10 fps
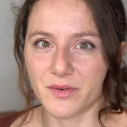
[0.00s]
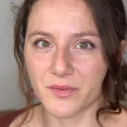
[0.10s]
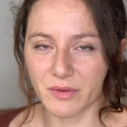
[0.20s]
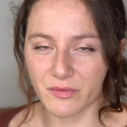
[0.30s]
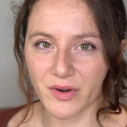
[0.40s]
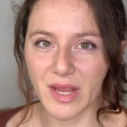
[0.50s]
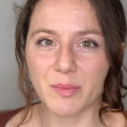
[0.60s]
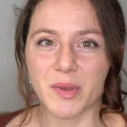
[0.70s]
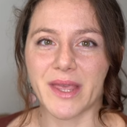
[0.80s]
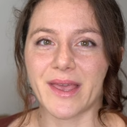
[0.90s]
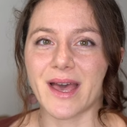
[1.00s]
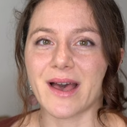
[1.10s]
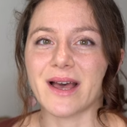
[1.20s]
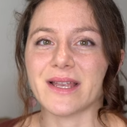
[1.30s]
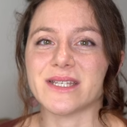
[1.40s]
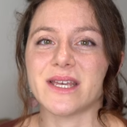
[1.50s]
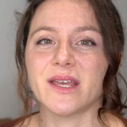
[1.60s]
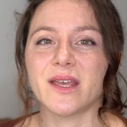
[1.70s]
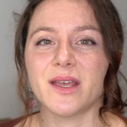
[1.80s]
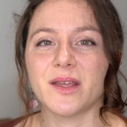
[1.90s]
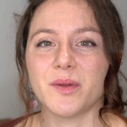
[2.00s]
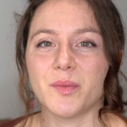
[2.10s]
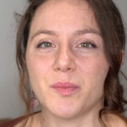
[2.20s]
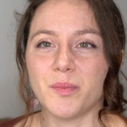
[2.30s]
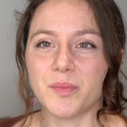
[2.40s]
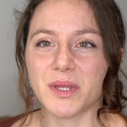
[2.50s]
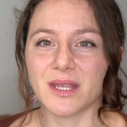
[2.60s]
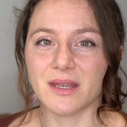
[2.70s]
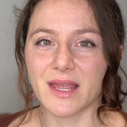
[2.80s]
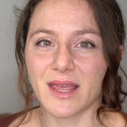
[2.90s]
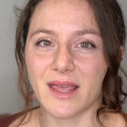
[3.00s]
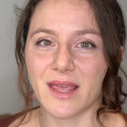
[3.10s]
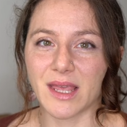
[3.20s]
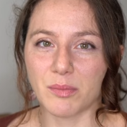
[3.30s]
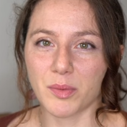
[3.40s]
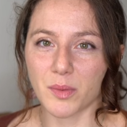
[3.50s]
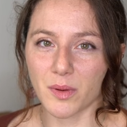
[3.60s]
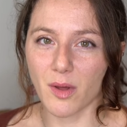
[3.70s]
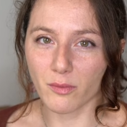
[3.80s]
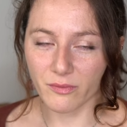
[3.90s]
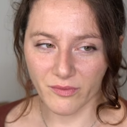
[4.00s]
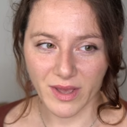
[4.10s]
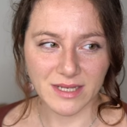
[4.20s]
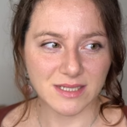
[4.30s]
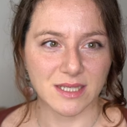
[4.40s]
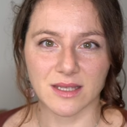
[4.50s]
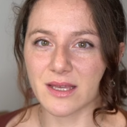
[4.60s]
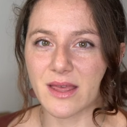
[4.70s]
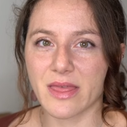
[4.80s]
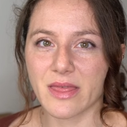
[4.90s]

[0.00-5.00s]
reframing and being able of finding